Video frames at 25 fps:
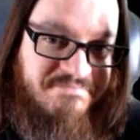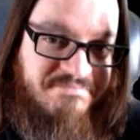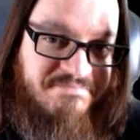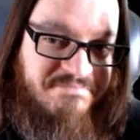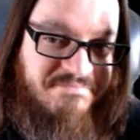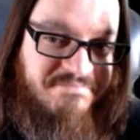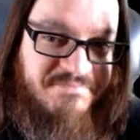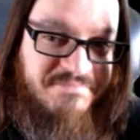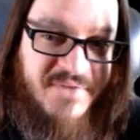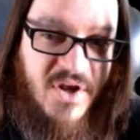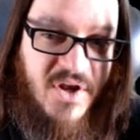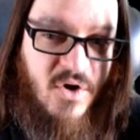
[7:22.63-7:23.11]

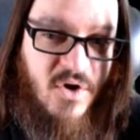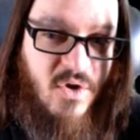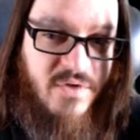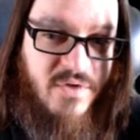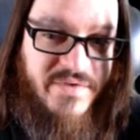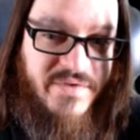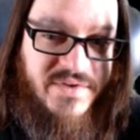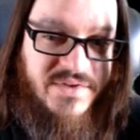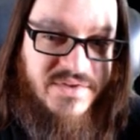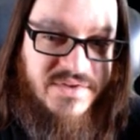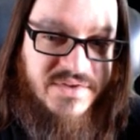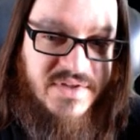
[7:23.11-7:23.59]
Not all of
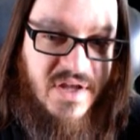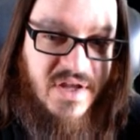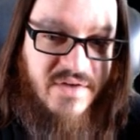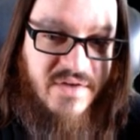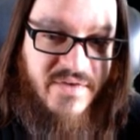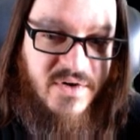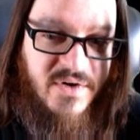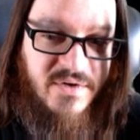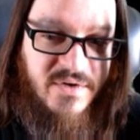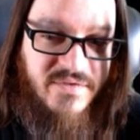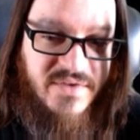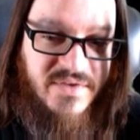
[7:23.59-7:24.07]
his stuff. I
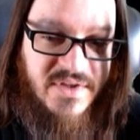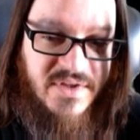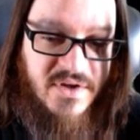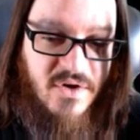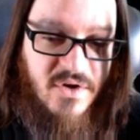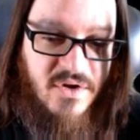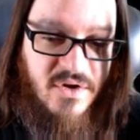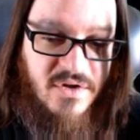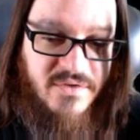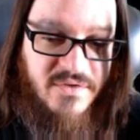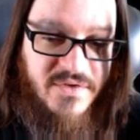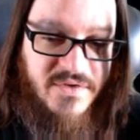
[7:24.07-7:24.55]
don't even think
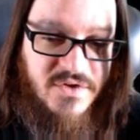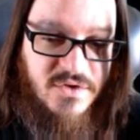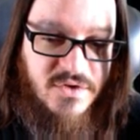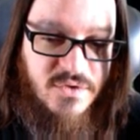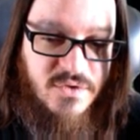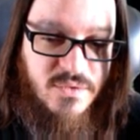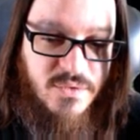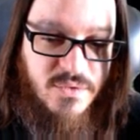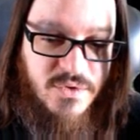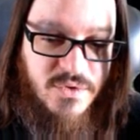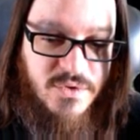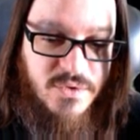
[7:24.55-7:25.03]
all of his
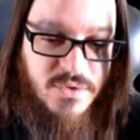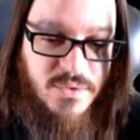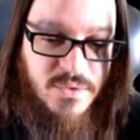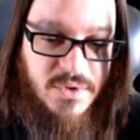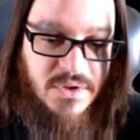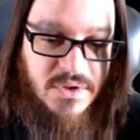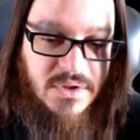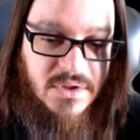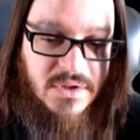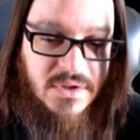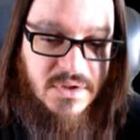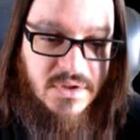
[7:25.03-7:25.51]
Uru
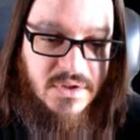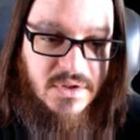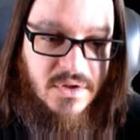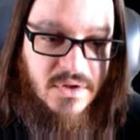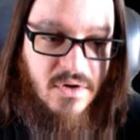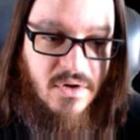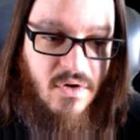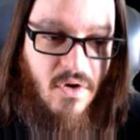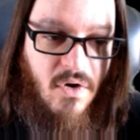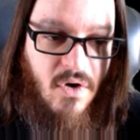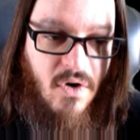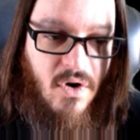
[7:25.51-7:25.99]

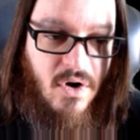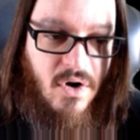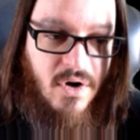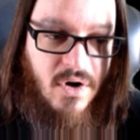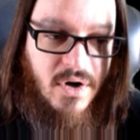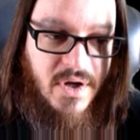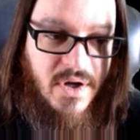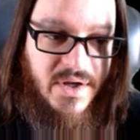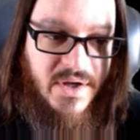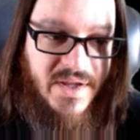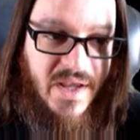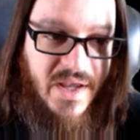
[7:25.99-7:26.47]

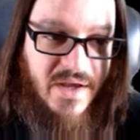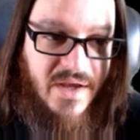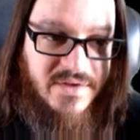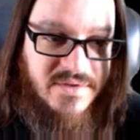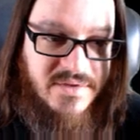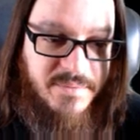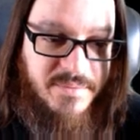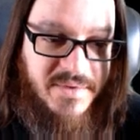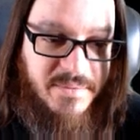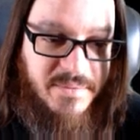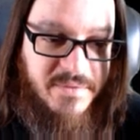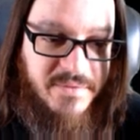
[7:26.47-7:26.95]
are, yeah,
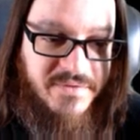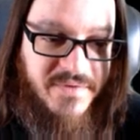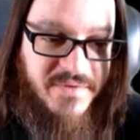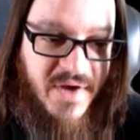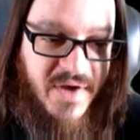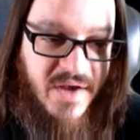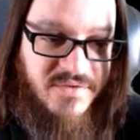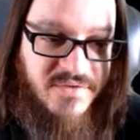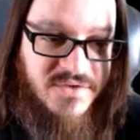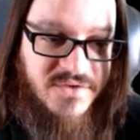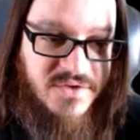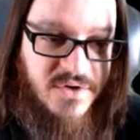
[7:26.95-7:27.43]
some of them are
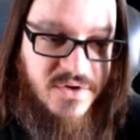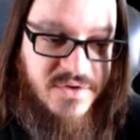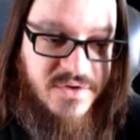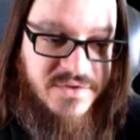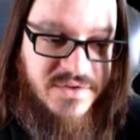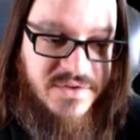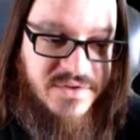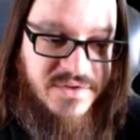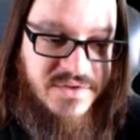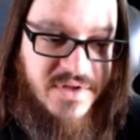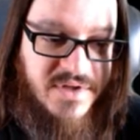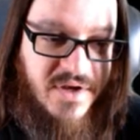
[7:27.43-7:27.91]
5 stars
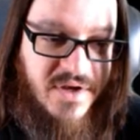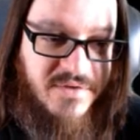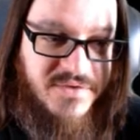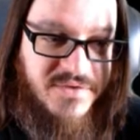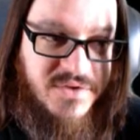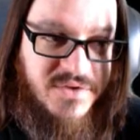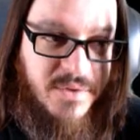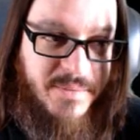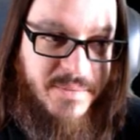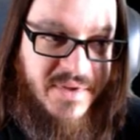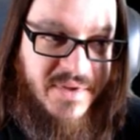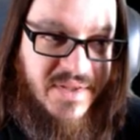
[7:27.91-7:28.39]
and stuff.
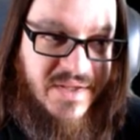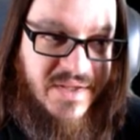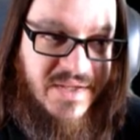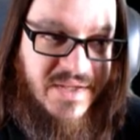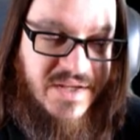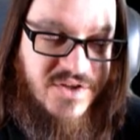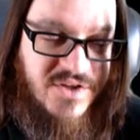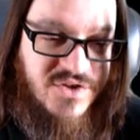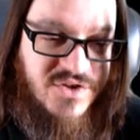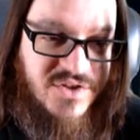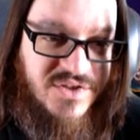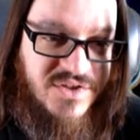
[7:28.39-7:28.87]
So, I mean, like,
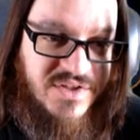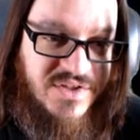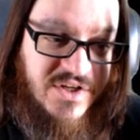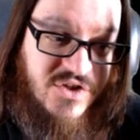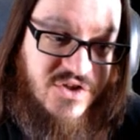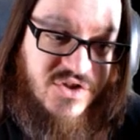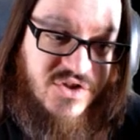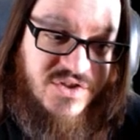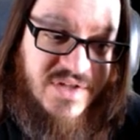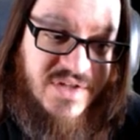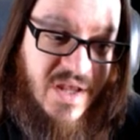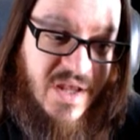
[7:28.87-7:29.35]
he's
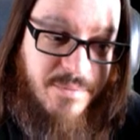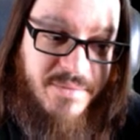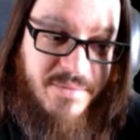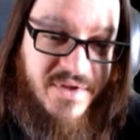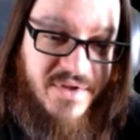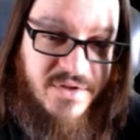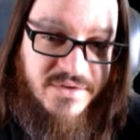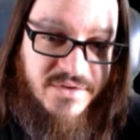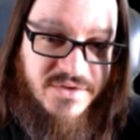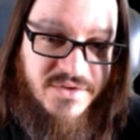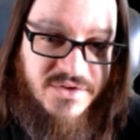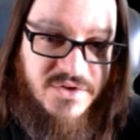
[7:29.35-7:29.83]
just not
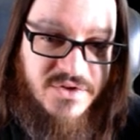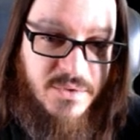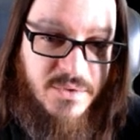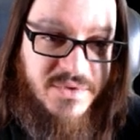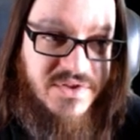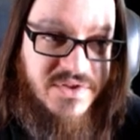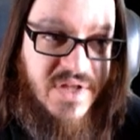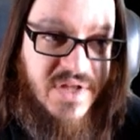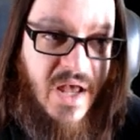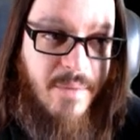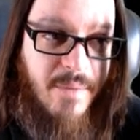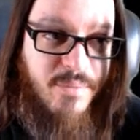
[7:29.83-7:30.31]
built. So it's
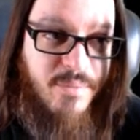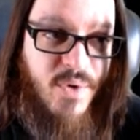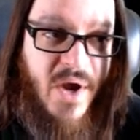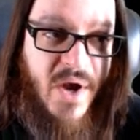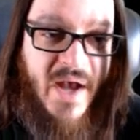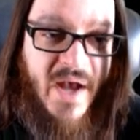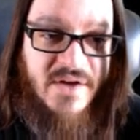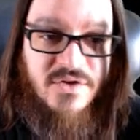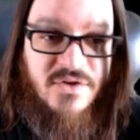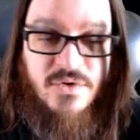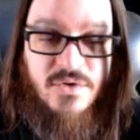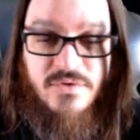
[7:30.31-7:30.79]
not
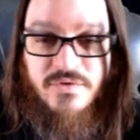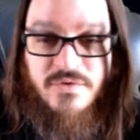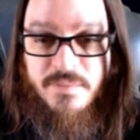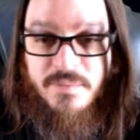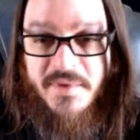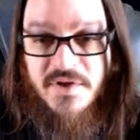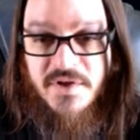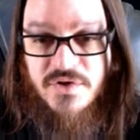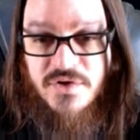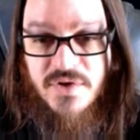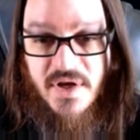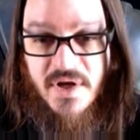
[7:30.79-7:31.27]
practical for me
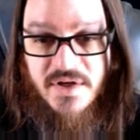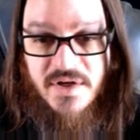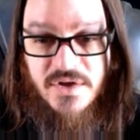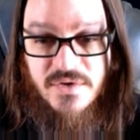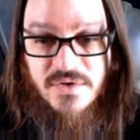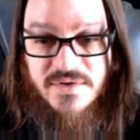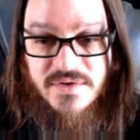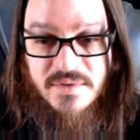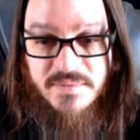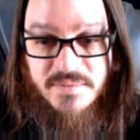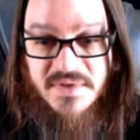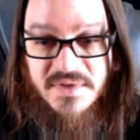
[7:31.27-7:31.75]
to try to
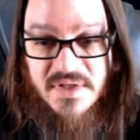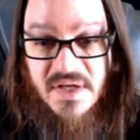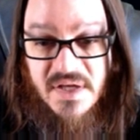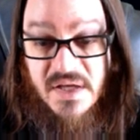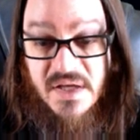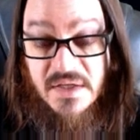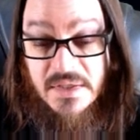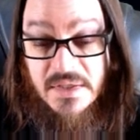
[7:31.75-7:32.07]
use him today.